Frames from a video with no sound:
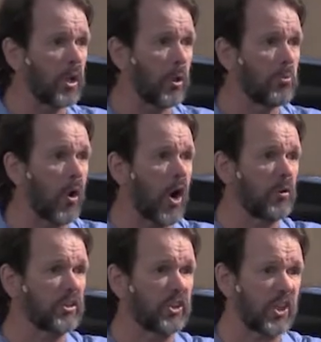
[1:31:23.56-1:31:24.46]
and Gomorrah
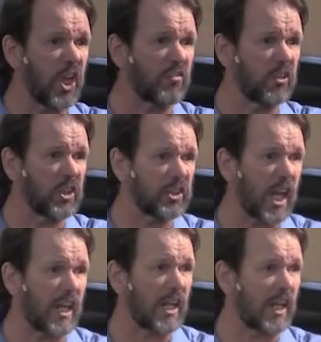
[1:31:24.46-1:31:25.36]
was as evil as, it,
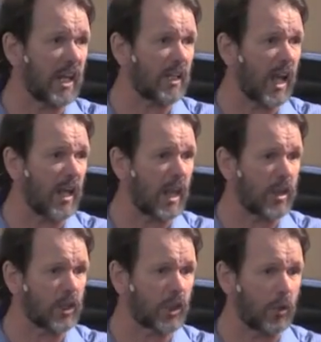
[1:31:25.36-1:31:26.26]
it,
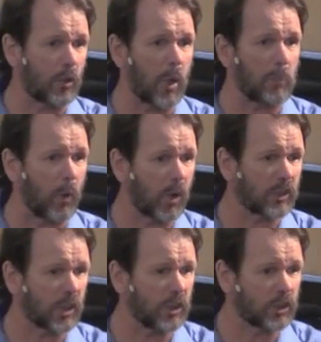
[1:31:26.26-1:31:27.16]
it, it, as the
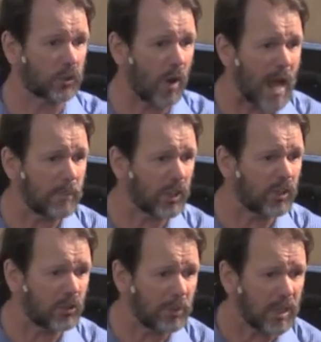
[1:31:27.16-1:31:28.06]
reports had described
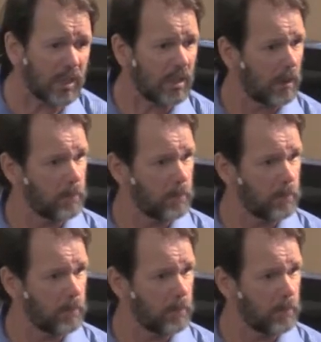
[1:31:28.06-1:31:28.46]
it to be.